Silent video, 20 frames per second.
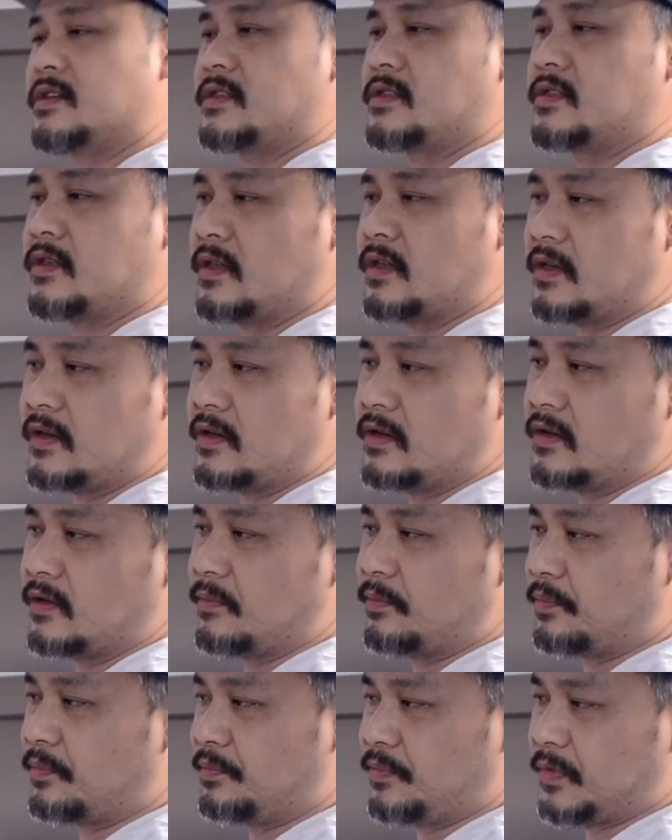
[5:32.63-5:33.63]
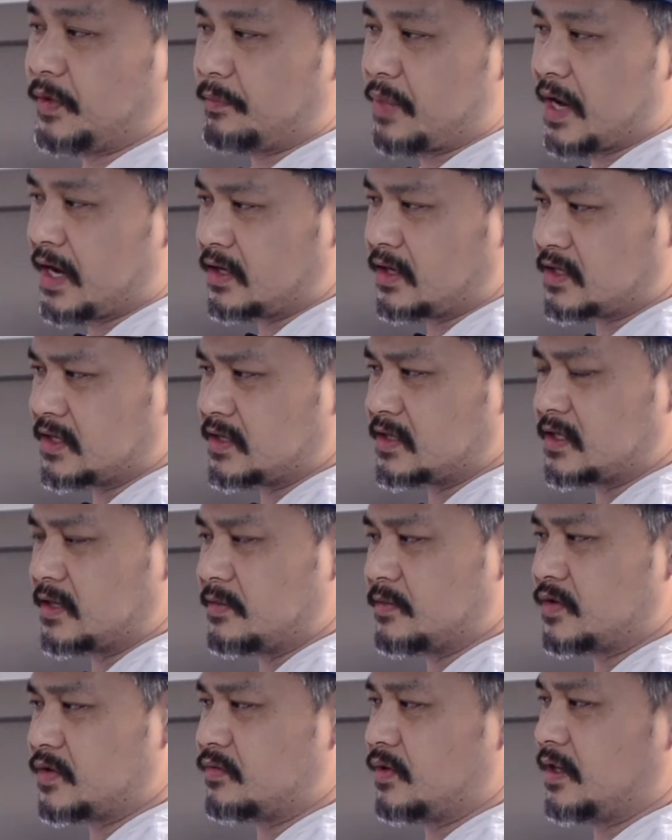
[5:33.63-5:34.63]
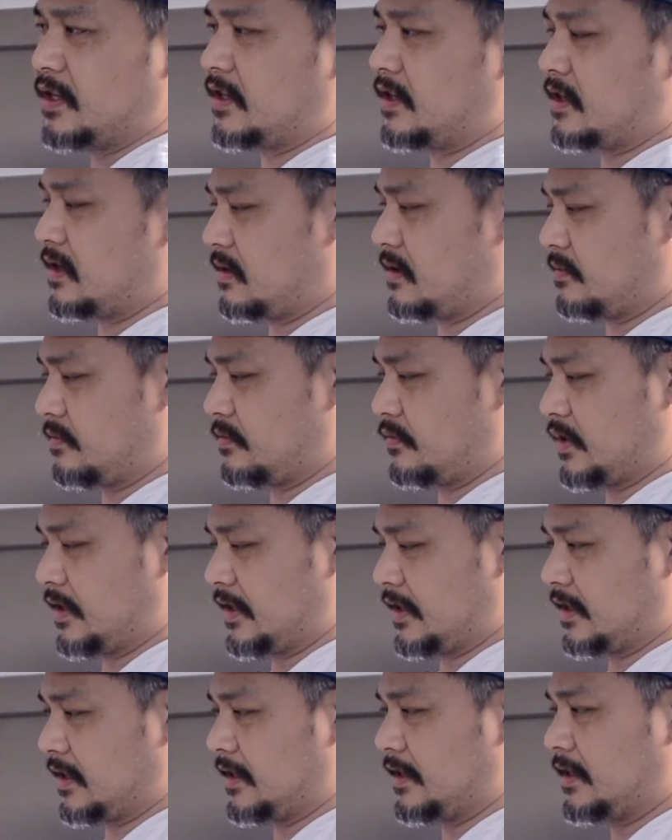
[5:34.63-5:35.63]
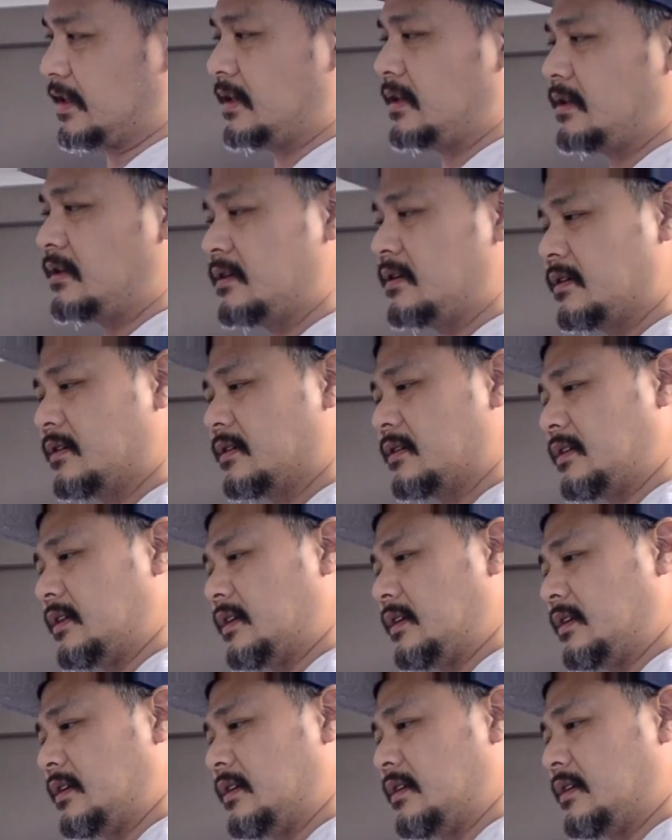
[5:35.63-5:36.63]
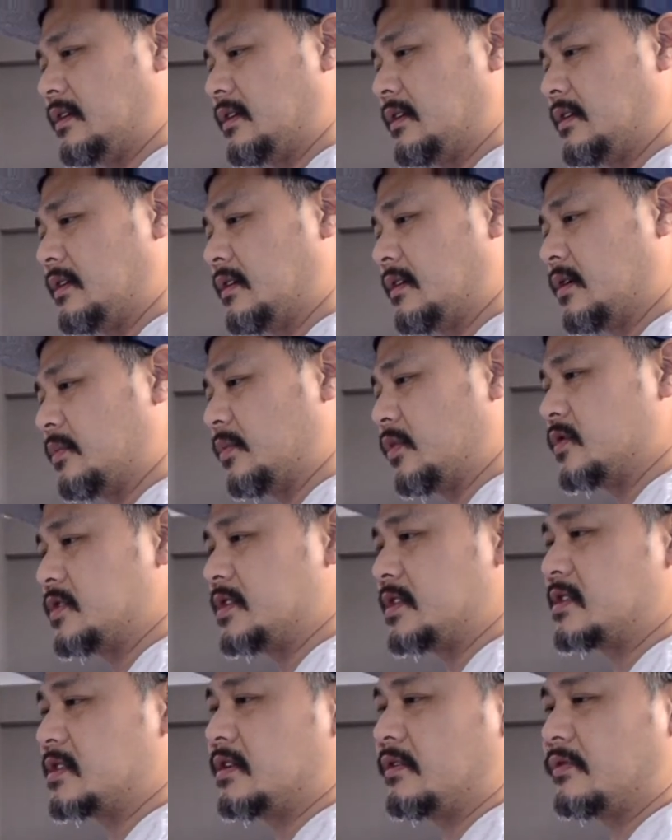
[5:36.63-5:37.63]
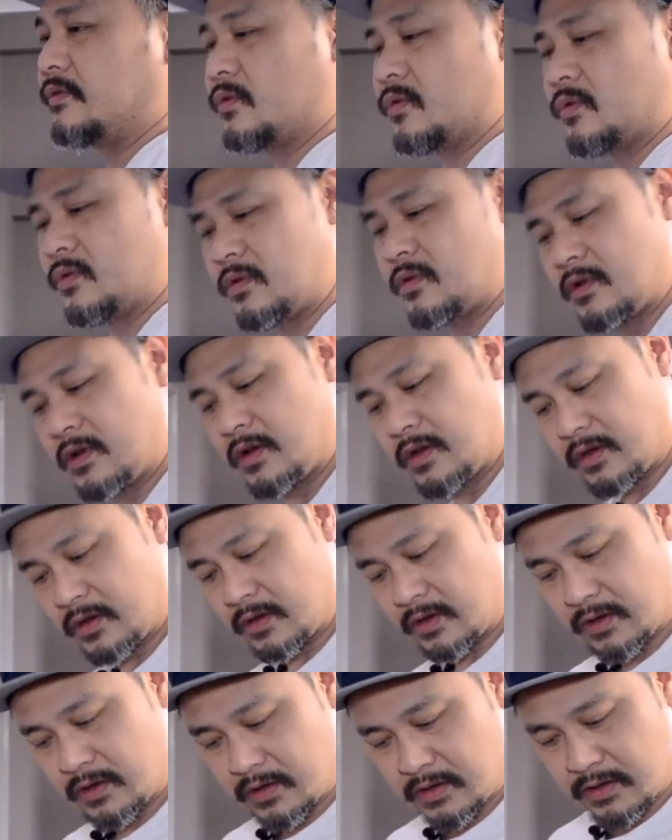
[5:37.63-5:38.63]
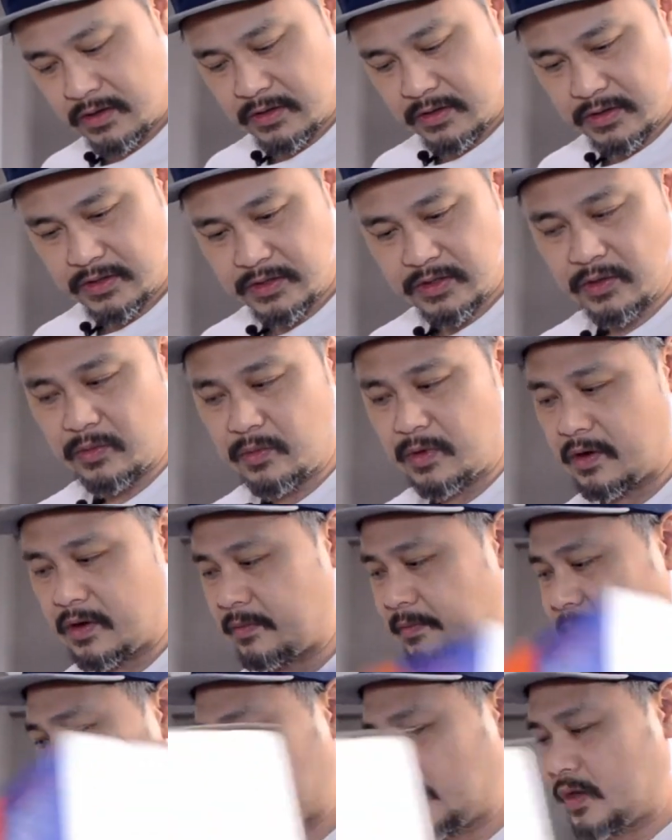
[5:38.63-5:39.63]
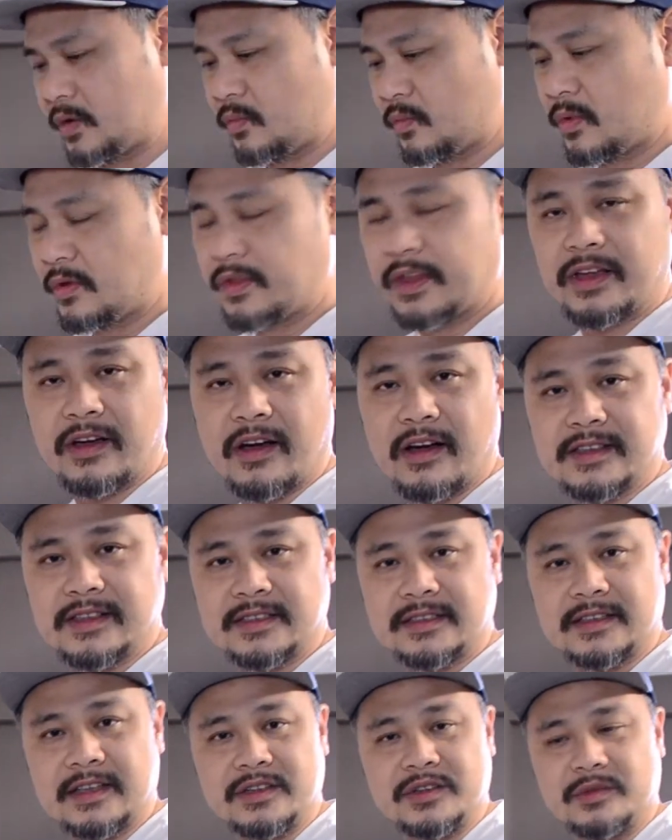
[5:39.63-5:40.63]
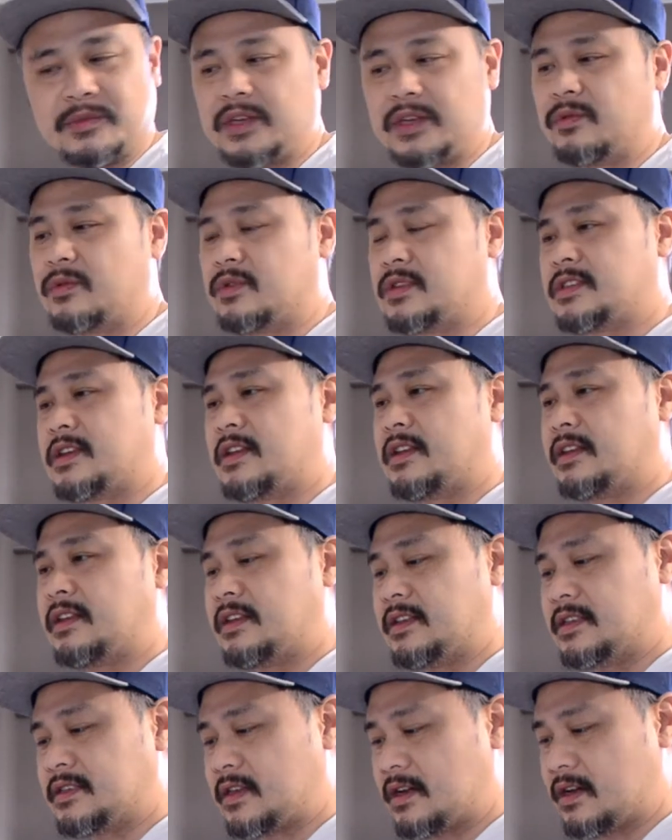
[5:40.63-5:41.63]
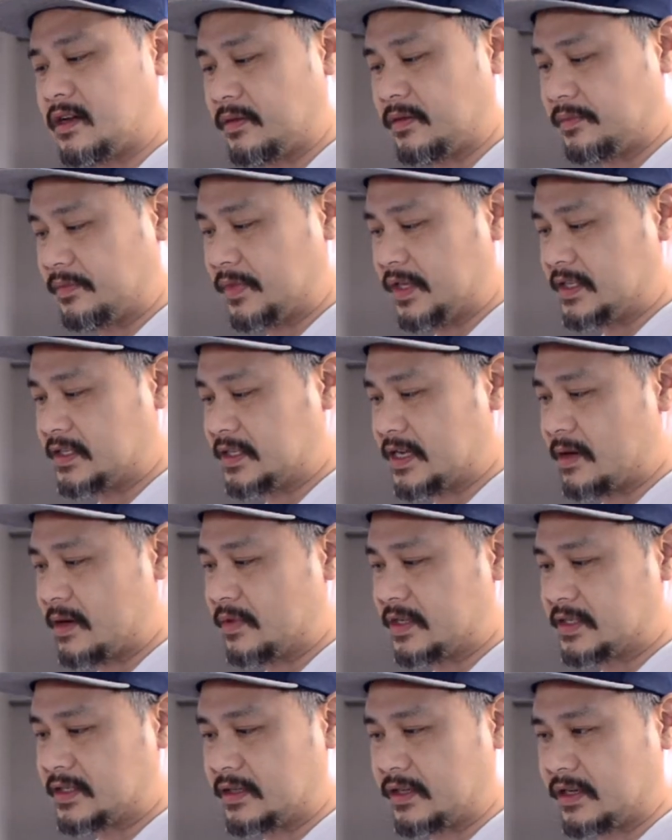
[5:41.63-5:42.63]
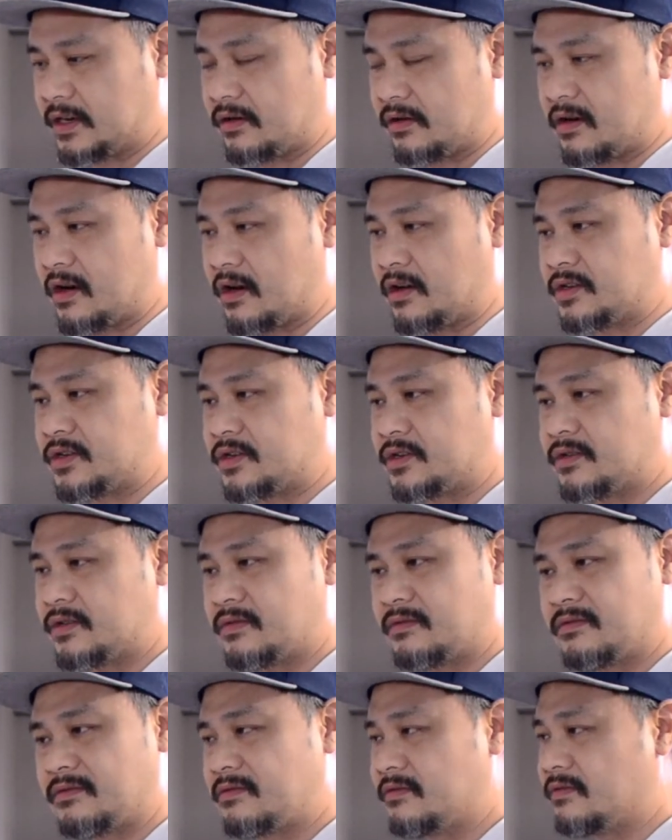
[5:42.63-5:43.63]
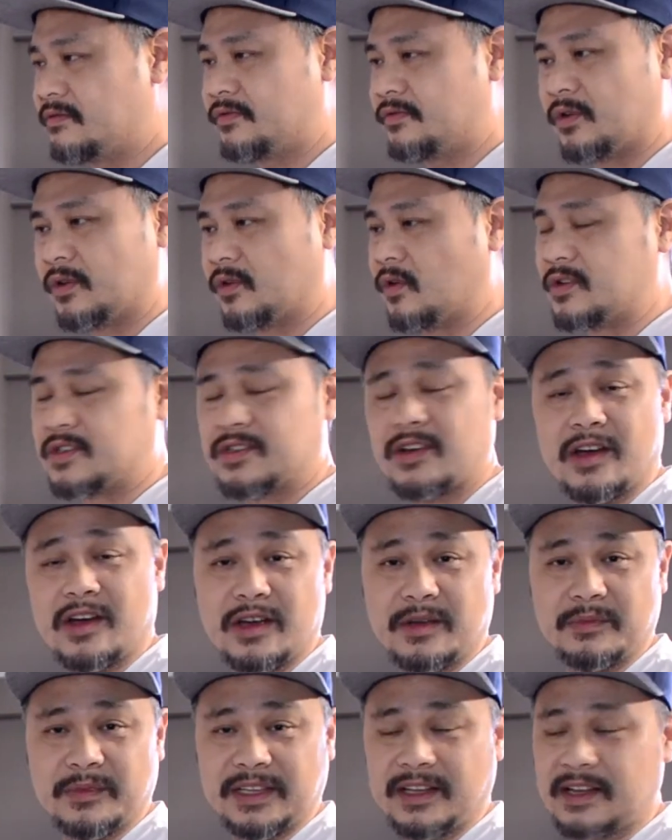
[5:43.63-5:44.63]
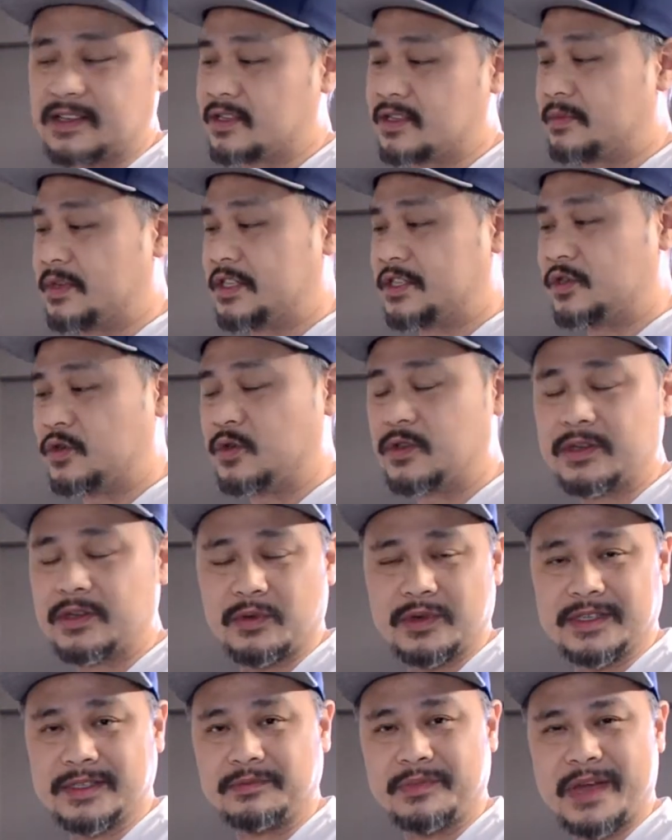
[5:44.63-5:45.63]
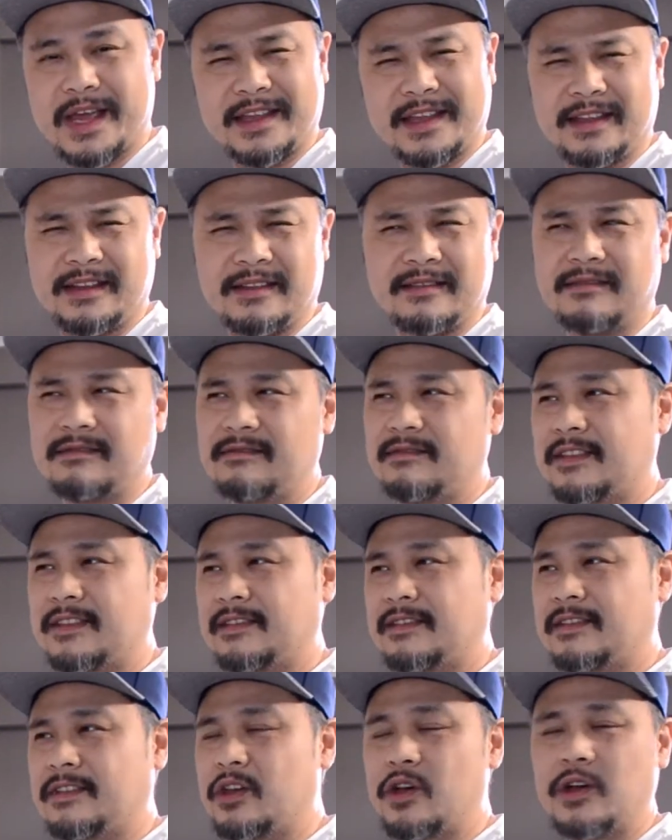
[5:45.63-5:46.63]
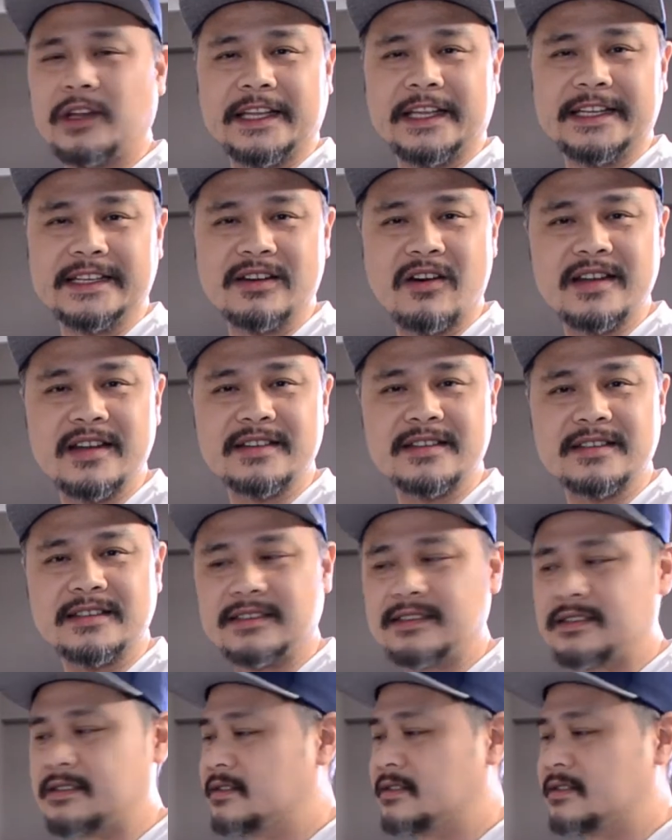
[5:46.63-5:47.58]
So the packaging seems really really clean, the Commodore 64. So what the guy said to me was that he's kept this in the garage for a long time. The last time he's used it was back in the early 90s.